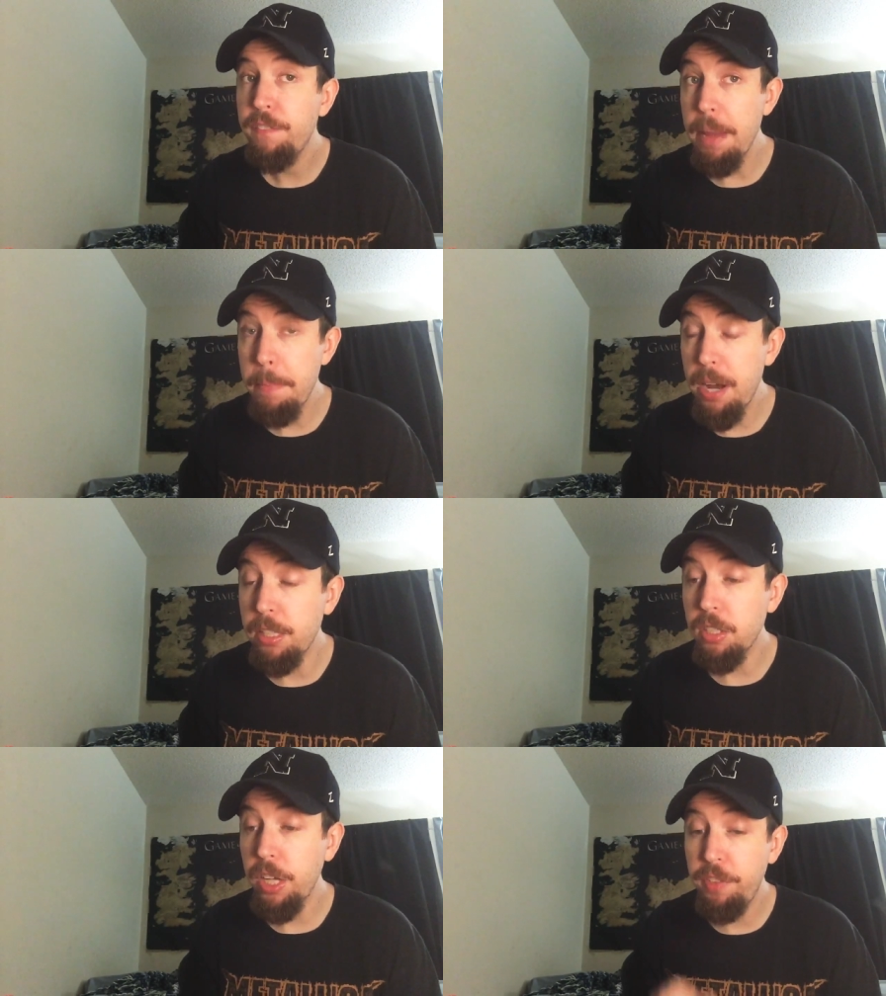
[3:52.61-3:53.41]
5
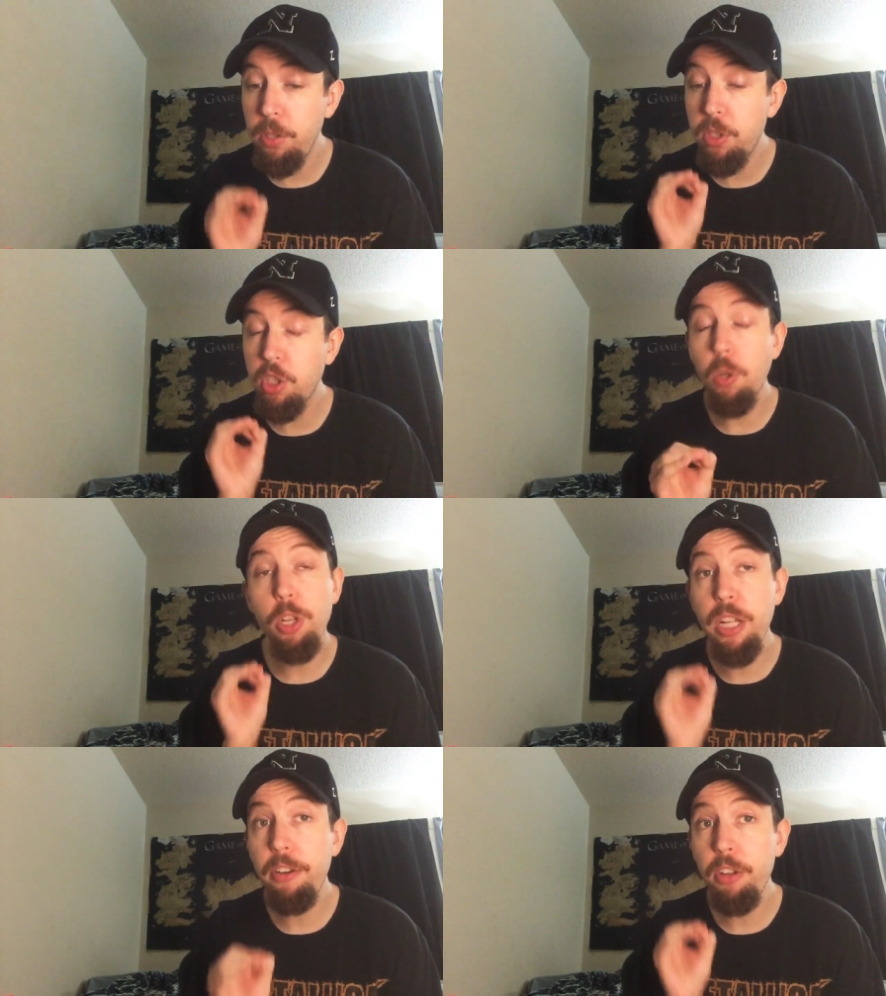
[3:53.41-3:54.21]
months. If you
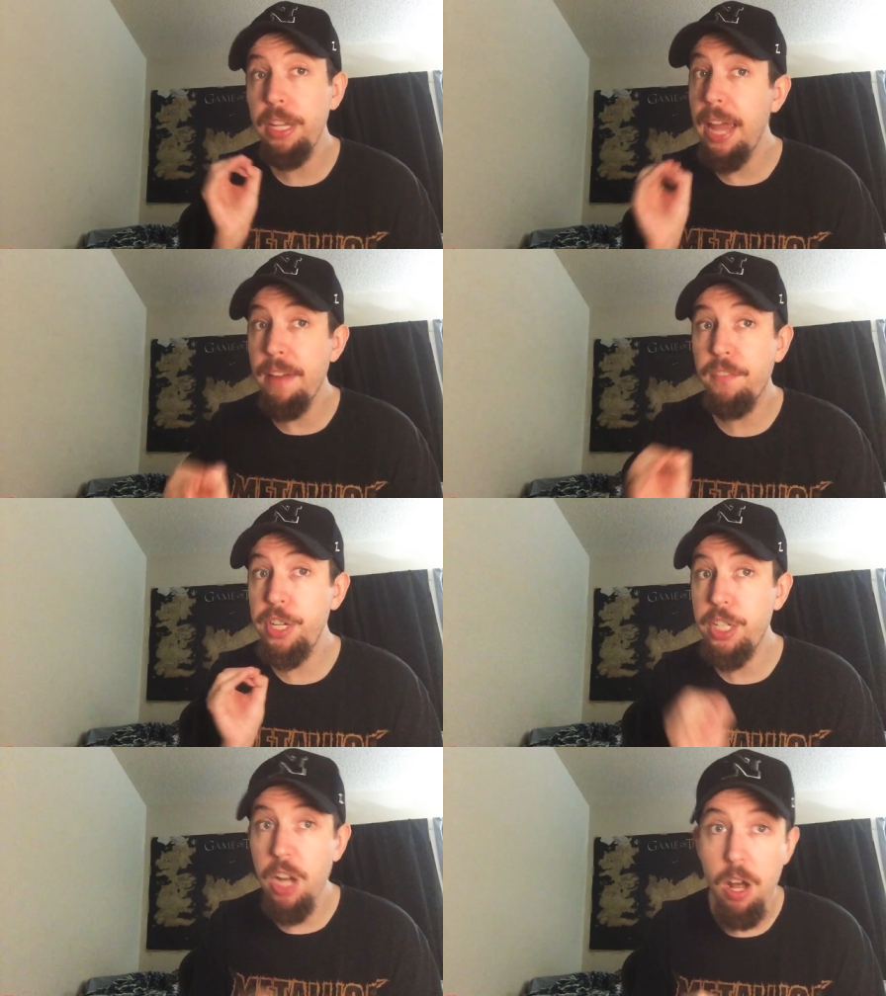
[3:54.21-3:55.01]
stole literally
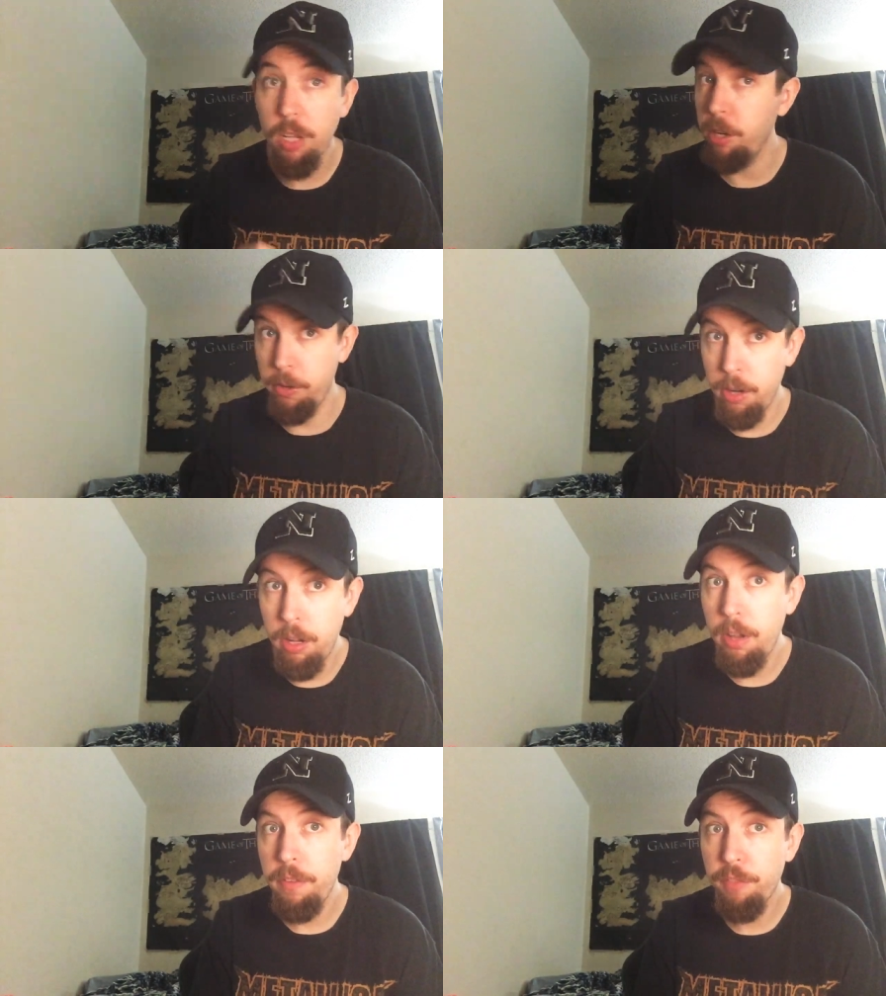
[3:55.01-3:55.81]
every dollar
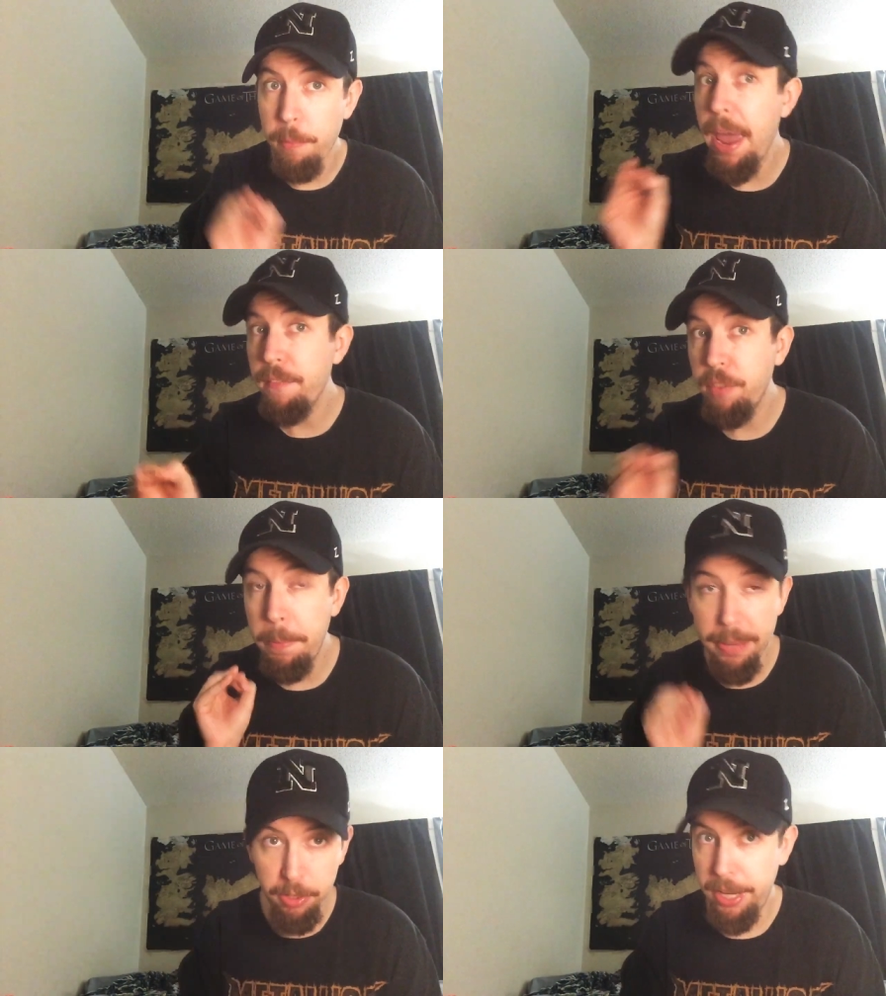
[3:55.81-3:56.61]
from every
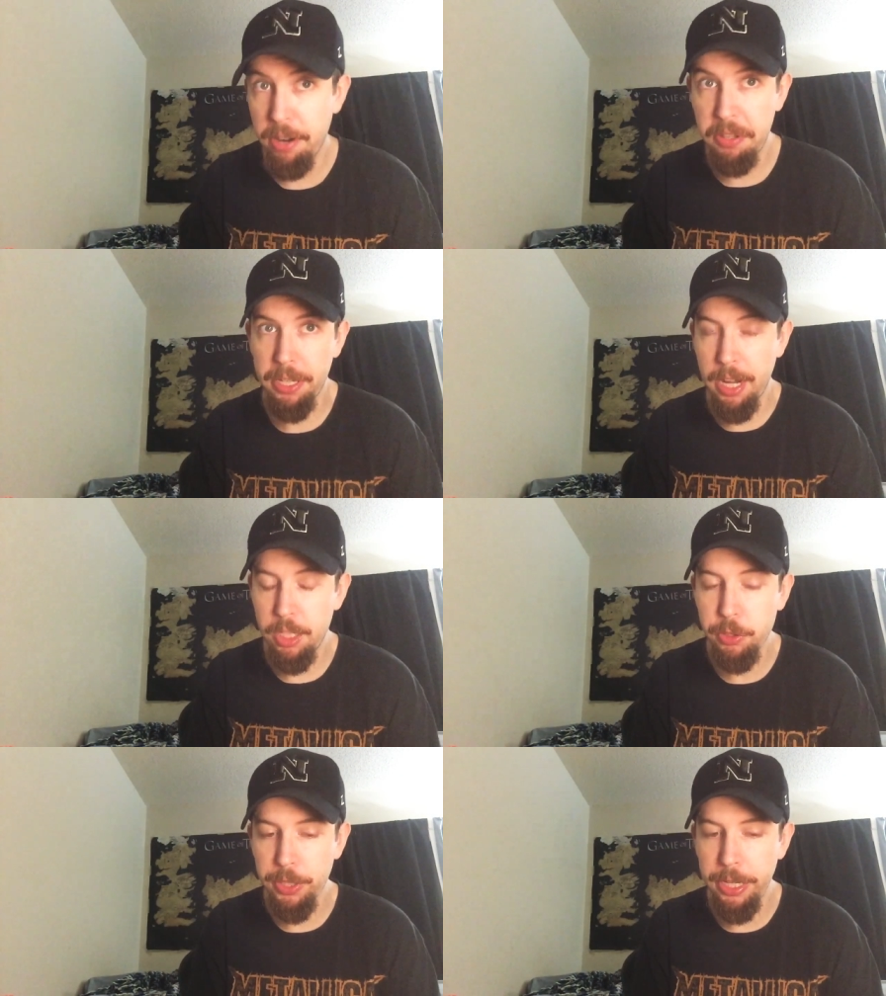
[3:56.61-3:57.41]
billionaire in the
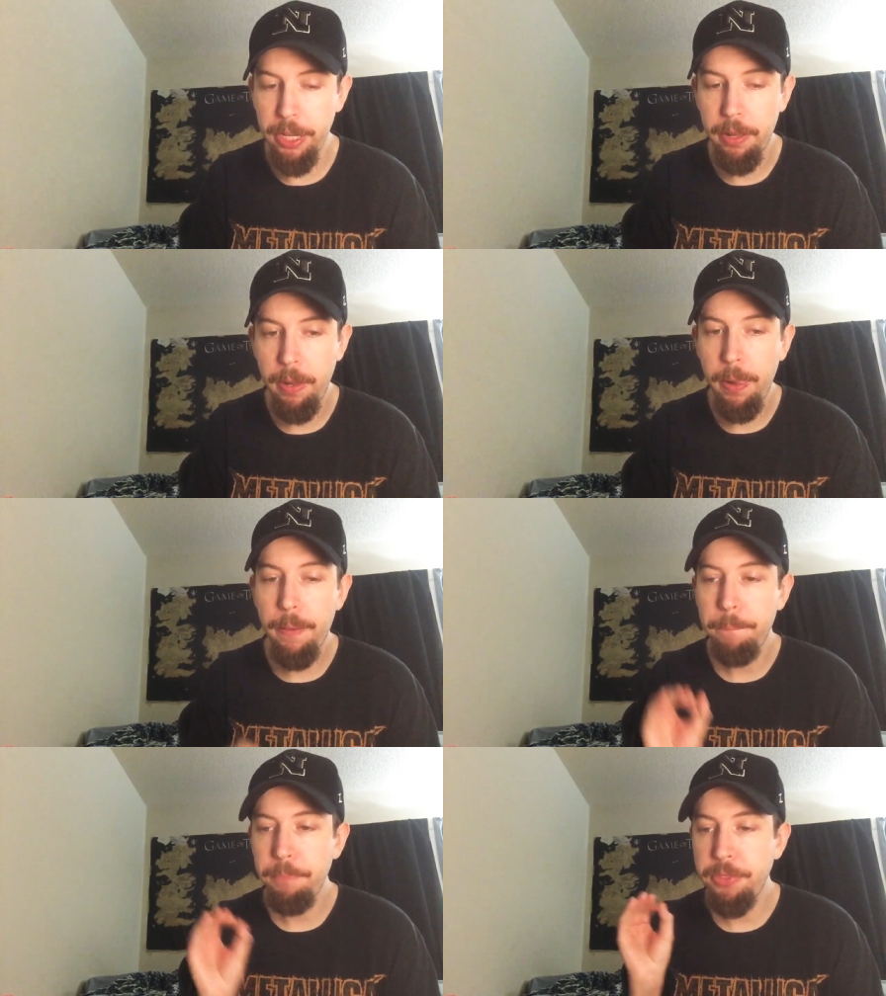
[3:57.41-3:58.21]
country.
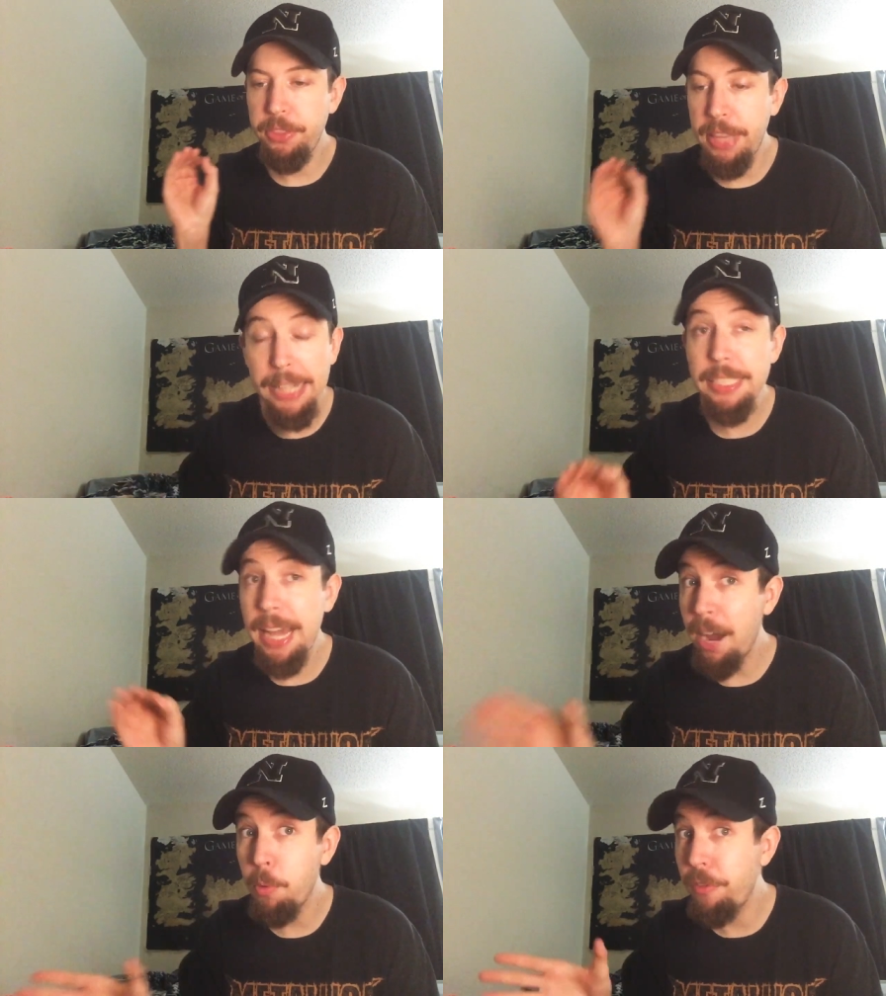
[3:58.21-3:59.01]
That's
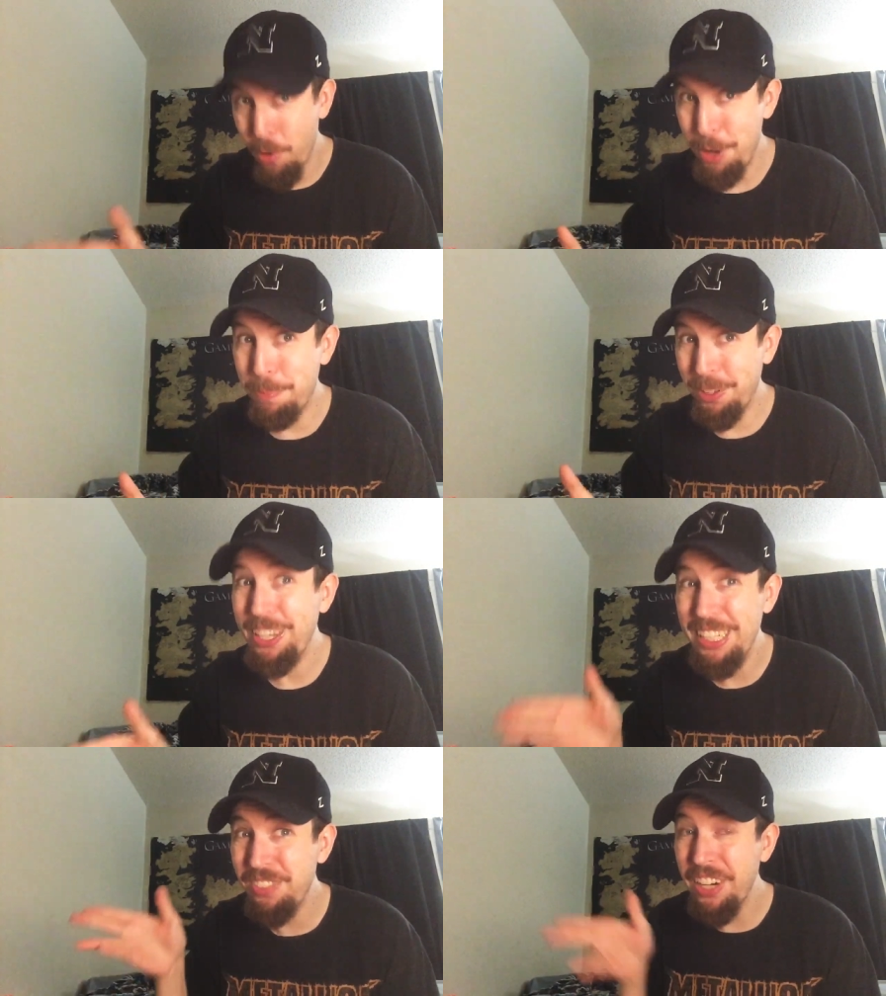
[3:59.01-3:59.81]
how affordable his